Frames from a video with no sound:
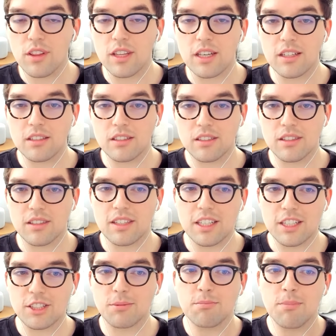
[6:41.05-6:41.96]

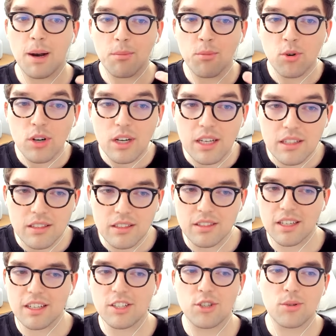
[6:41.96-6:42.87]
these
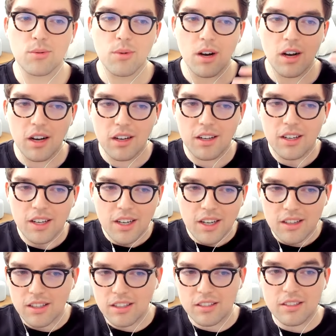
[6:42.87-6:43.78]
memories into
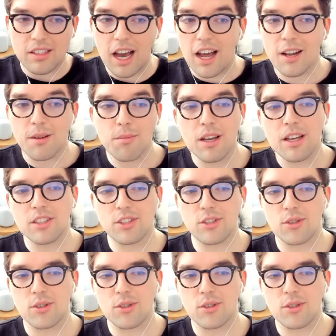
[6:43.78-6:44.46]
this database.